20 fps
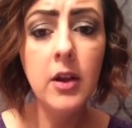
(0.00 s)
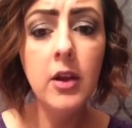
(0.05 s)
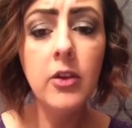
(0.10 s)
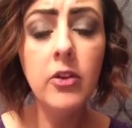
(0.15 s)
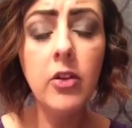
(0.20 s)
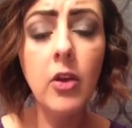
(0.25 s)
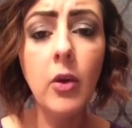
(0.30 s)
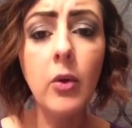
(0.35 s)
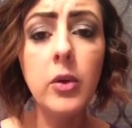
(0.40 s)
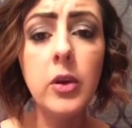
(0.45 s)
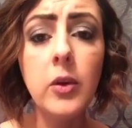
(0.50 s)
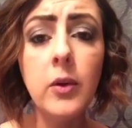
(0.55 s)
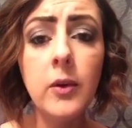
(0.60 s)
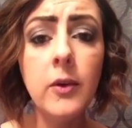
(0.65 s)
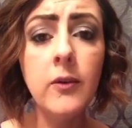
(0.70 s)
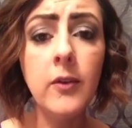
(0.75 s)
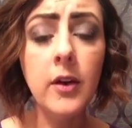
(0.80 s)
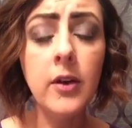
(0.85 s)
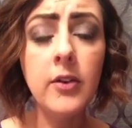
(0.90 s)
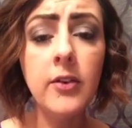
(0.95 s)
So
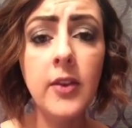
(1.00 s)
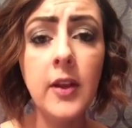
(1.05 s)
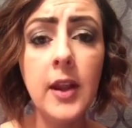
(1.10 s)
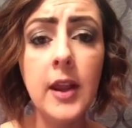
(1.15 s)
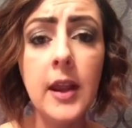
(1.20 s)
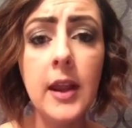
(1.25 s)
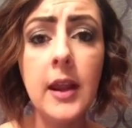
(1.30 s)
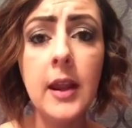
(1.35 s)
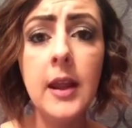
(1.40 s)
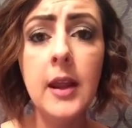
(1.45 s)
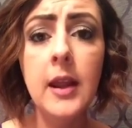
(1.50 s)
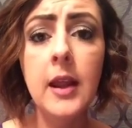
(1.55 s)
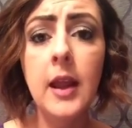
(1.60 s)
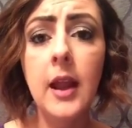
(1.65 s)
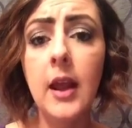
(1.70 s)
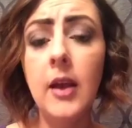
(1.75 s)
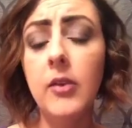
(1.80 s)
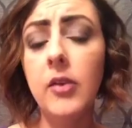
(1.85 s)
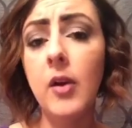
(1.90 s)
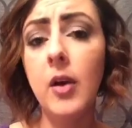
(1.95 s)
university
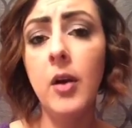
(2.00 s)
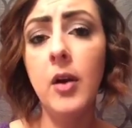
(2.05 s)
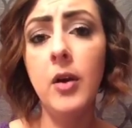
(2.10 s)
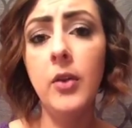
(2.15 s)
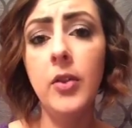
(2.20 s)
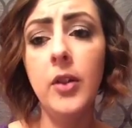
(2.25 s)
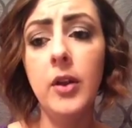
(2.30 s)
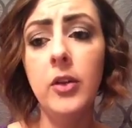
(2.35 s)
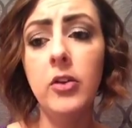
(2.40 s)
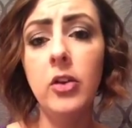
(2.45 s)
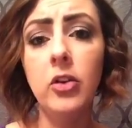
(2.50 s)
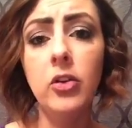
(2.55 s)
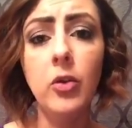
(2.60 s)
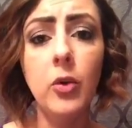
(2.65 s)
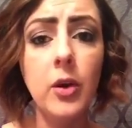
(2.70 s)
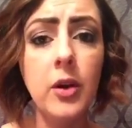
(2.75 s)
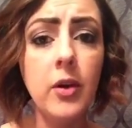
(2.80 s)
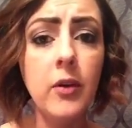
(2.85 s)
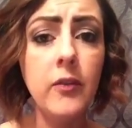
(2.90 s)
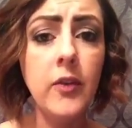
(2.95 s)
has all the
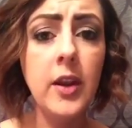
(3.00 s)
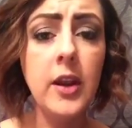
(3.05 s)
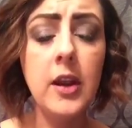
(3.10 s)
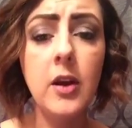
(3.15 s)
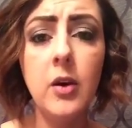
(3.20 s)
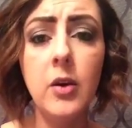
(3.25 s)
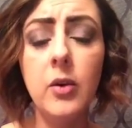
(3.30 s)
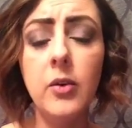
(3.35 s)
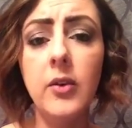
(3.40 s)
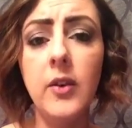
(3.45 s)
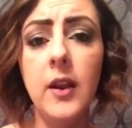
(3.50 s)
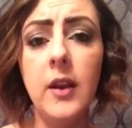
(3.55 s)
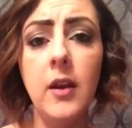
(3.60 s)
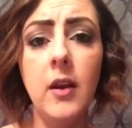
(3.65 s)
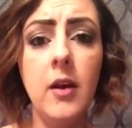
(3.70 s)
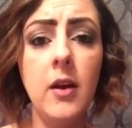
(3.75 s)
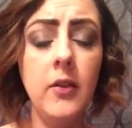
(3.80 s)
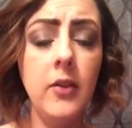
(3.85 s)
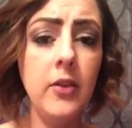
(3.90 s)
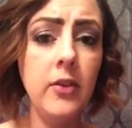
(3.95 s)
tutorial videos and
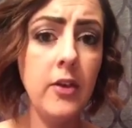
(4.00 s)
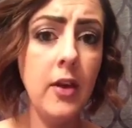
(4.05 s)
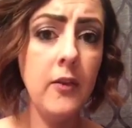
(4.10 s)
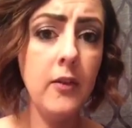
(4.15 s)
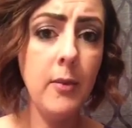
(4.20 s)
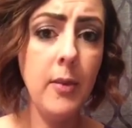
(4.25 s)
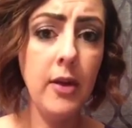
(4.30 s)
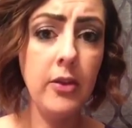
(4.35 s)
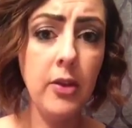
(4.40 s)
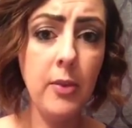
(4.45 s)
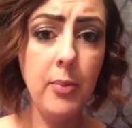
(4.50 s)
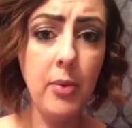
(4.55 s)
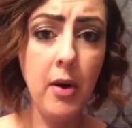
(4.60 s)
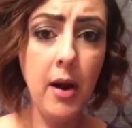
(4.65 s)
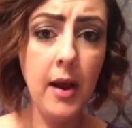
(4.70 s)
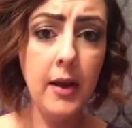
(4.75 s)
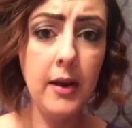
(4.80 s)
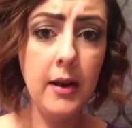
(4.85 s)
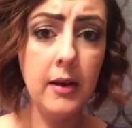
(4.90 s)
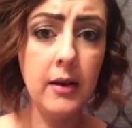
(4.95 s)
all the stuff about the
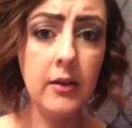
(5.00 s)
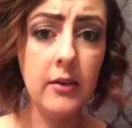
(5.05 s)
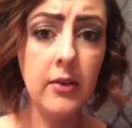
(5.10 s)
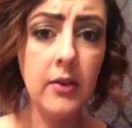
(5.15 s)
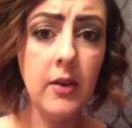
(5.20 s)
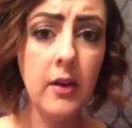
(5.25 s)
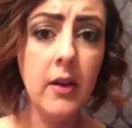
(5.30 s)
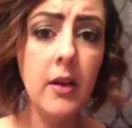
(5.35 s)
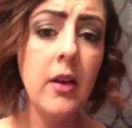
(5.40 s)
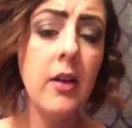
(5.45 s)
products.